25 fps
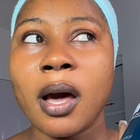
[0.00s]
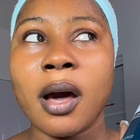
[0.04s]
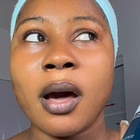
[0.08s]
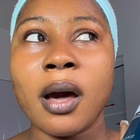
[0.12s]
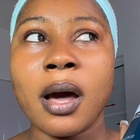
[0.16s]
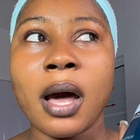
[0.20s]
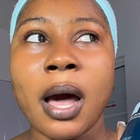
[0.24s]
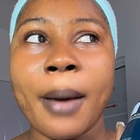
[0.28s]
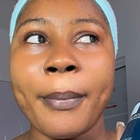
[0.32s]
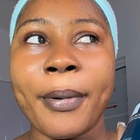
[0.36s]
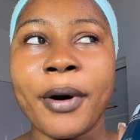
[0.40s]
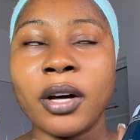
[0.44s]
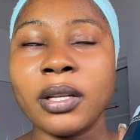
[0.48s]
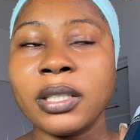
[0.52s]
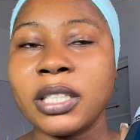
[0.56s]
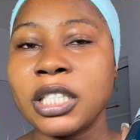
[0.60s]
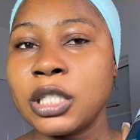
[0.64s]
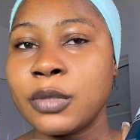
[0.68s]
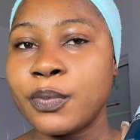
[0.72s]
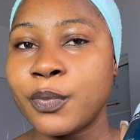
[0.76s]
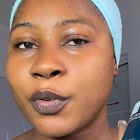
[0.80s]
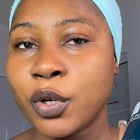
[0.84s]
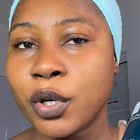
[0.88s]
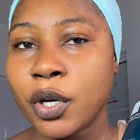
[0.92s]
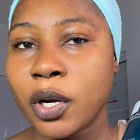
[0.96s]
about
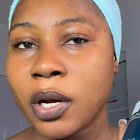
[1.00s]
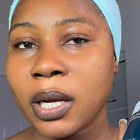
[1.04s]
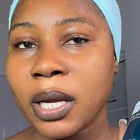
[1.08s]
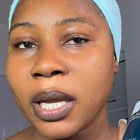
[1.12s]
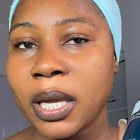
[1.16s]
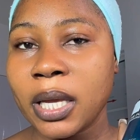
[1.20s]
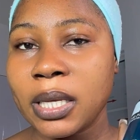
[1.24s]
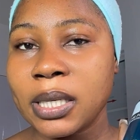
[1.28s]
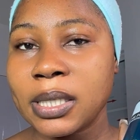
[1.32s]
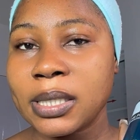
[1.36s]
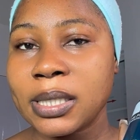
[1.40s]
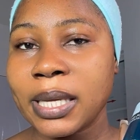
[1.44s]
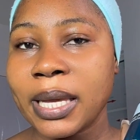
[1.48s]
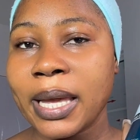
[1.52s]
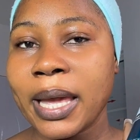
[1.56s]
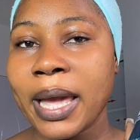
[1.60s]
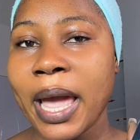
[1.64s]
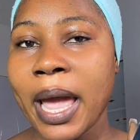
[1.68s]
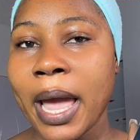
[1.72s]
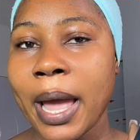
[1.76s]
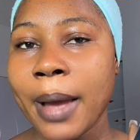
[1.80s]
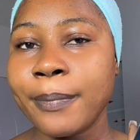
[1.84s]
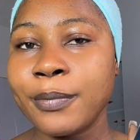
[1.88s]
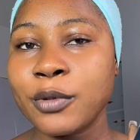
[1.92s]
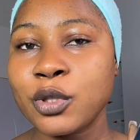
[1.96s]
this product is it
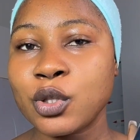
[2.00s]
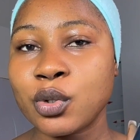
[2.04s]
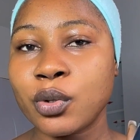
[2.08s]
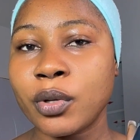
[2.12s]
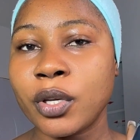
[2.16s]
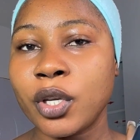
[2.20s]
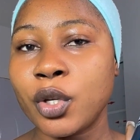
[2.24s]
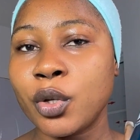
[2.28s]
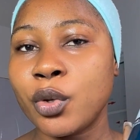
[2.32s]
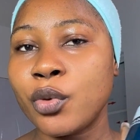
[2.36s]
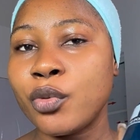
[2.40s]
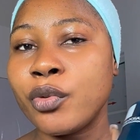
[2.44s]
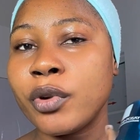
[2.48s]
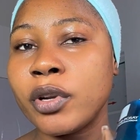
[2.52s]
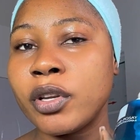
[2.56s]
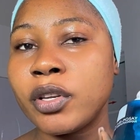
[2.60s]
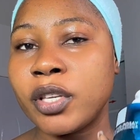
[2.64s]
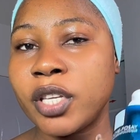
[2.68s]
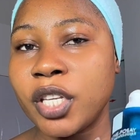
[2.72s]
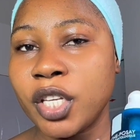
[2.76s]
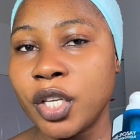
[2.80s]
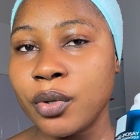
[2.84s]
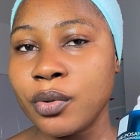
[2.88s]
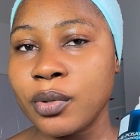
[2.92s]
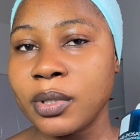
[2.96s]
helped to
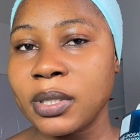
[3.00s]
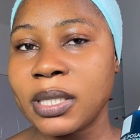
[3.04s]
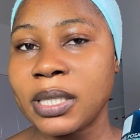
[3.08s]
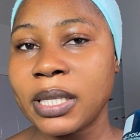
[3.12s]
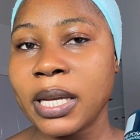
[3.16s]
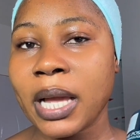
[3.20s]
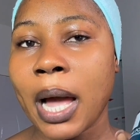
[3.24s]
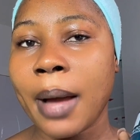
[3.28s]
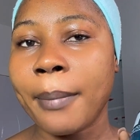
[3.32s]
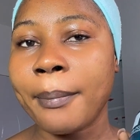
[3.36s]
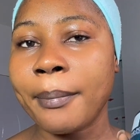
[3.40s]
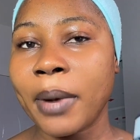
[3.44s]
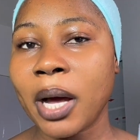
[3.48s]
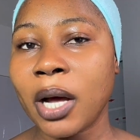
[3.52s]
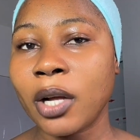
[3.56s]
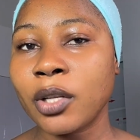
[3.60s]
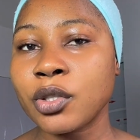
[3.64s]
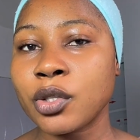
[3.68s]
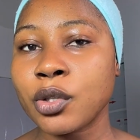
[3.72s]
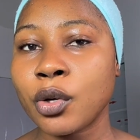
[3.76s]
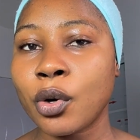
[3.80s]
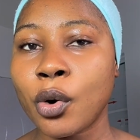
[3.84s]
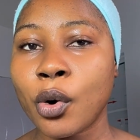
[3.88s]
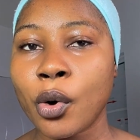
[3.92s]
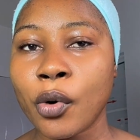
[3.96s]
reduce the
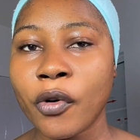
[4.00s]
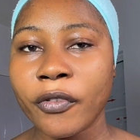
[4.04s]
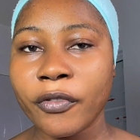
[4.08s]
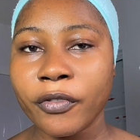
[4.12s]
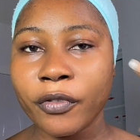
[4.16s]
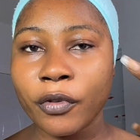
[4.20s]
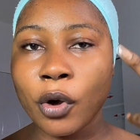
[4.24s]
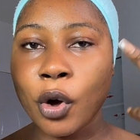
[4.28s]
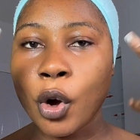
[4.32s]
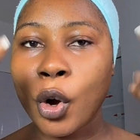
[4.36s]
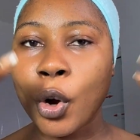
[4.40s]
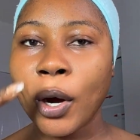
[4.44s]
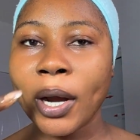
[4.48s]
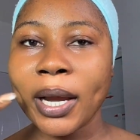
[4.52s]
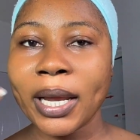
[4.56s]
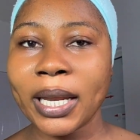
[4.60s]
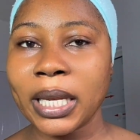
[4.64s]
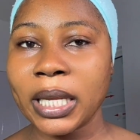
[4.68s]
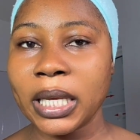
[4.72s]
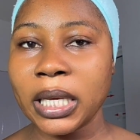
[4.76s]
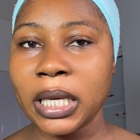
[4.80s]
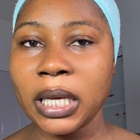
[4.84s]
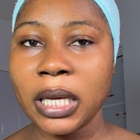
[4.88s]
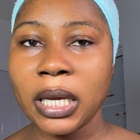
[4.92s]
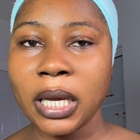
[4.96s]
amount of
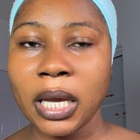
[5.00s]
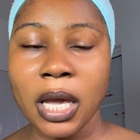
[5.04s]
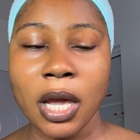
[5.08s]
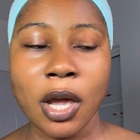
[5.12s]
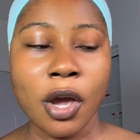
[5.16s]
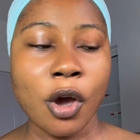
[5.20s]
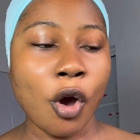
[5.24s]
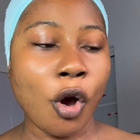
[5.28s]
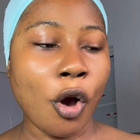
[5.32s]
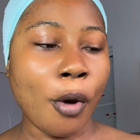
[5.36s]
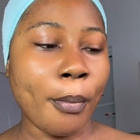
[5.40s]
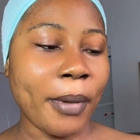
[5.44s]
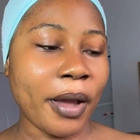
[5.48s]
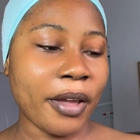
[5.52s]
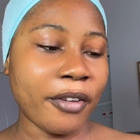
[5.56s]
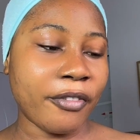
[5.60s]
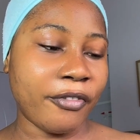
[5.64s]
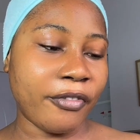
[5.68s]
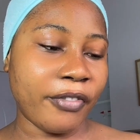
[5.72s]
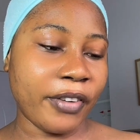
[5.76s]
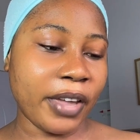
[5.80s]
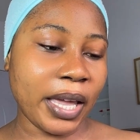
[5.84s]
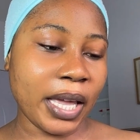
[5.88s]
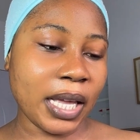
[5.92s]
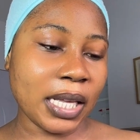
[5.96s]
oily on my
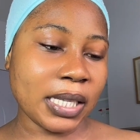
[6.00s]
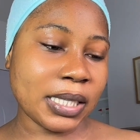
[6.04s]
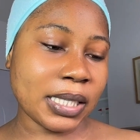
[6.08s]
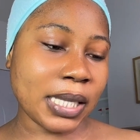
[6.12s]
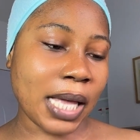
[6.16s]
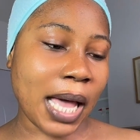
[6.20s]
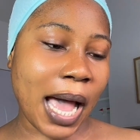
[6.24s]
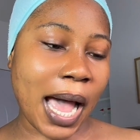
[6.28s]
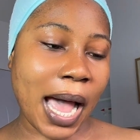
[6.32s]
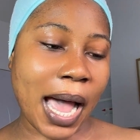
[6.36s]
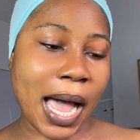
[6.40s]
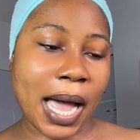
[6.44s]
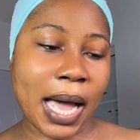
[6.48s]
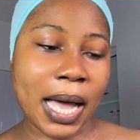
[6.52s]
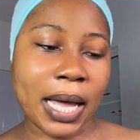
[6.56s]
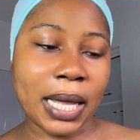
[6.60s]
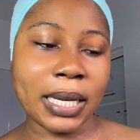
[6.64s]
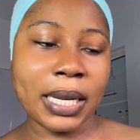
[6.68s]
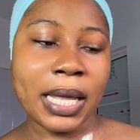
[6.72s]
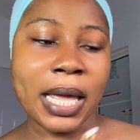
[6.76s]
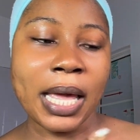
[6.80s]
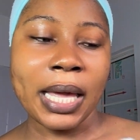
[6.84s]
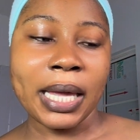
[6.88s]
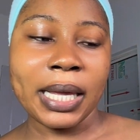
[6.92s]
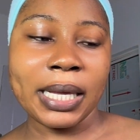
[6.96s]
face,
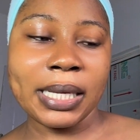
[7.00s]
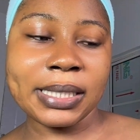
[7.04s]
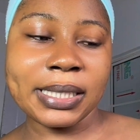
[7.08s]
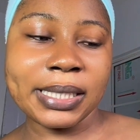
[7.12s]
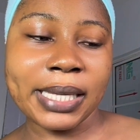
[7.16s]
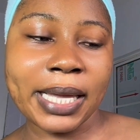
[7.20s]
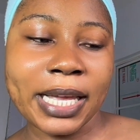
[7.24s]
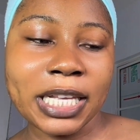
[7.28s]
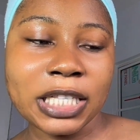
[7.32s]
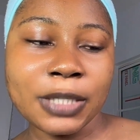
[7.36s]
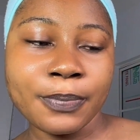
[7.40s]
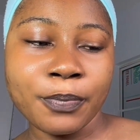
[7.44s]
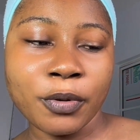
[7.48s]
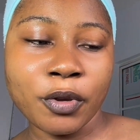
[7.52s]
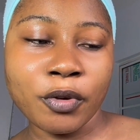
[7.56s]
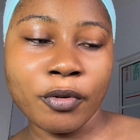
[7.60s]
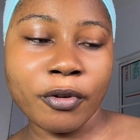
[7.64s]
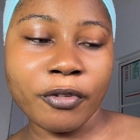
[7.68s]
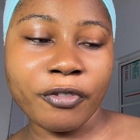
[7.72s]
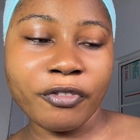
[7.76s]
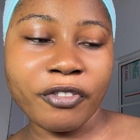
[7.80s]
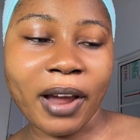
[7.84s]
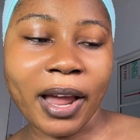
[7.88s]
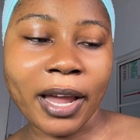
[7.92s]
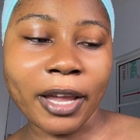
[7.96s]
and it says
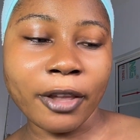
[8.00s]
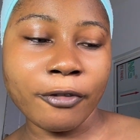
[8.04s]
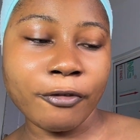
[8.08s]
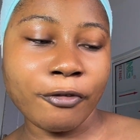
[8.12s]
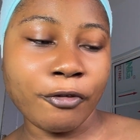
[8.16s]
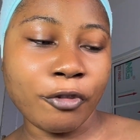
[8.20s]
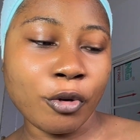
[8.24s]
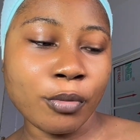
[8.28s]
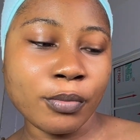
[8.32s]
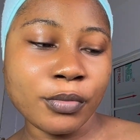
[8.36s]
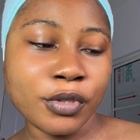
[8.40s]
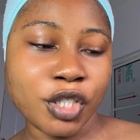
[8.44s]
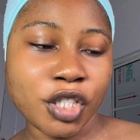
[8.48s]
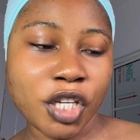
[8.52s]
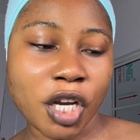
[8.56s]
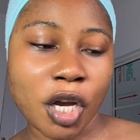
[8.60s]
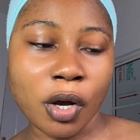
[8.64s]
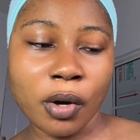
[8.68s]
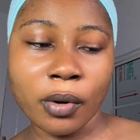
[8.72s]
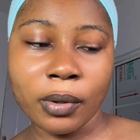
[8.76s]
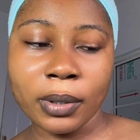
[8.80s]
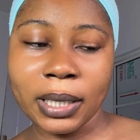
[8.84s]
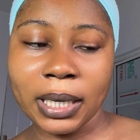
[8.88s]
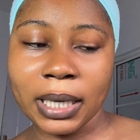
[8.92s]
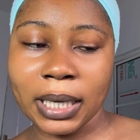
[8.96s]
purifying foam
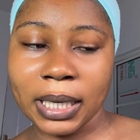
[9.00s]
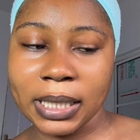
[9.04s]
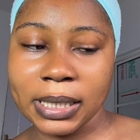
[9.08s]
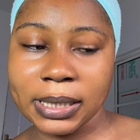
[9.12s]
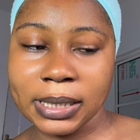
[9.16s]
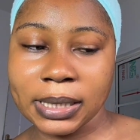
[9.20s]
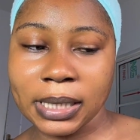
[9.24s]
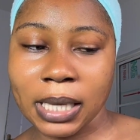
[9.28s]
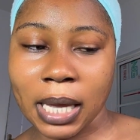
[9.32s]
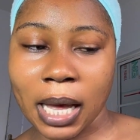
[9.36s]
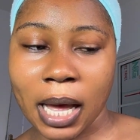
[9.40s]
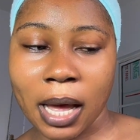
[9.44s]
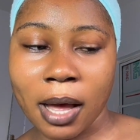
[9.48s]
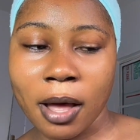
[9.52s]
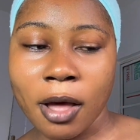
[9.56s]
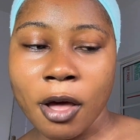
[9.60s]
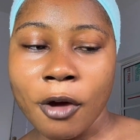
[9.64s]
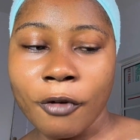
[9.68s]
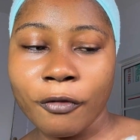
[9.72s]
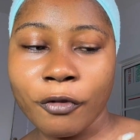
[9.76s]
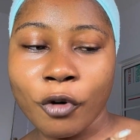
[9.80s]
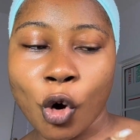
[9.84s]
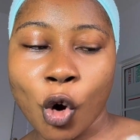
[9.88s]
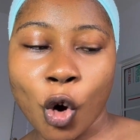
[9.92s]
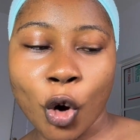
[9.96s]
gel cleanser
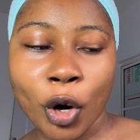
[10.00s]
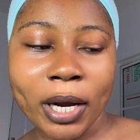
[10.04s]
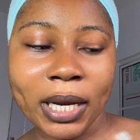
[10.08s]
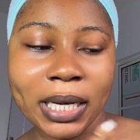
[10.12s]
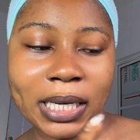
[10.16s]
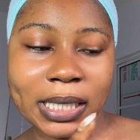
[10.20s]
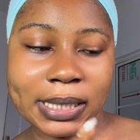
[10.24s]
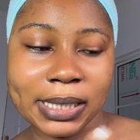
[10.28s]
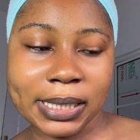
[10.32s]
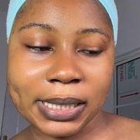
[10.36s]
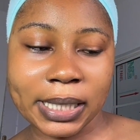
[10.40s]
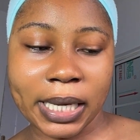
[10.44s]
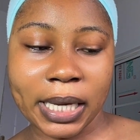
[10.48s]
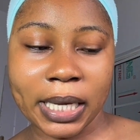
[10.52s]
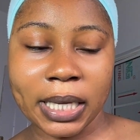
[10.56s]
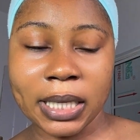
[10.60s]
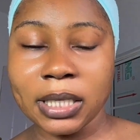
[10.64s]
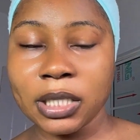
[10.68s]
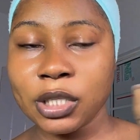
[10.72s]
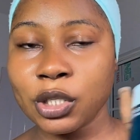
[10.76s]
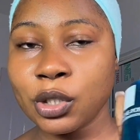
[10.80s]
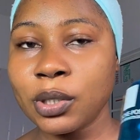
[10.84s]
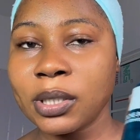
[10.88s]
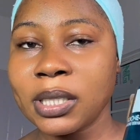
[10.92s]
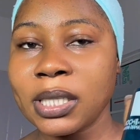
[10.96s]
for oily
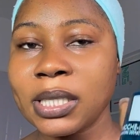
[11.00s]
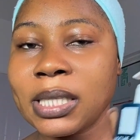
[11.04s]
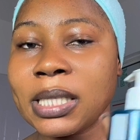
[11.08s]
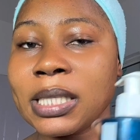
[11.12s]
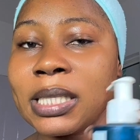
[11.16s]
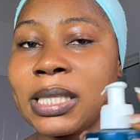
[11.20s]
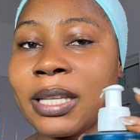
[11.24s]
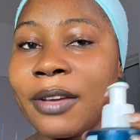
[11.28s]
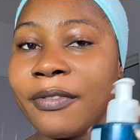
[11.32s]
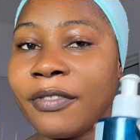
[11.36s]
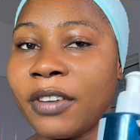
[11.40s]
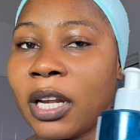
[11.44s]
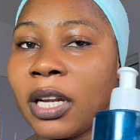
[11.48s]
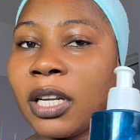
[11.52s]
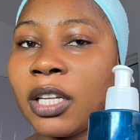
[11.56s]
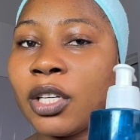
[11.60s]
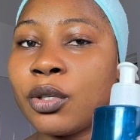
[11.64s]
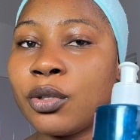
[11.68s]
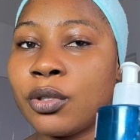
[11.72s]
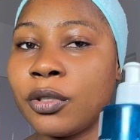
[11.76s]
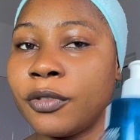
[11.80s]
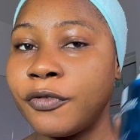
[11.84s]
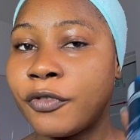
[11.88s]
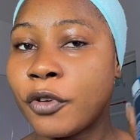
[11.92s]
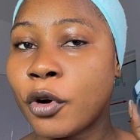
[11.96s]
skin. So this is definitely
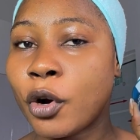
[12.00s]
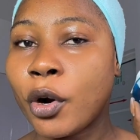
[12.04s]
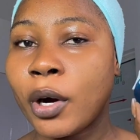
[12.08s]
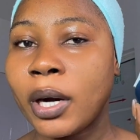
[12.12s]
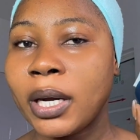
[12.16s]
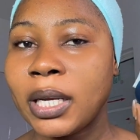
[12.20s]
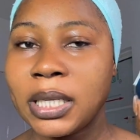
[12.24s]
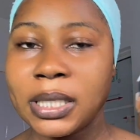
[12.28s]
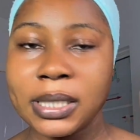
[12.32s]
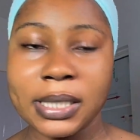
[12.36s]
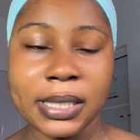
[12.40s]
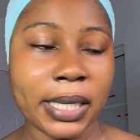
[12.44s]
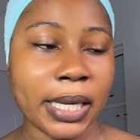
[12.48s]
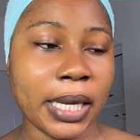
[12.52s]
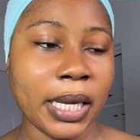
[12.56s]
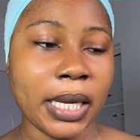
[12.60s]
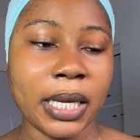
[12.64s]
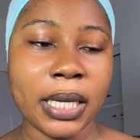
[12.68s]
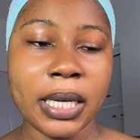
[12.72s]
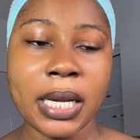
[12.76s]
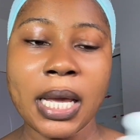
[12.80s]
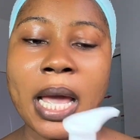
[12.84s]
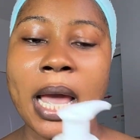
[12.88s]
good for oily skin,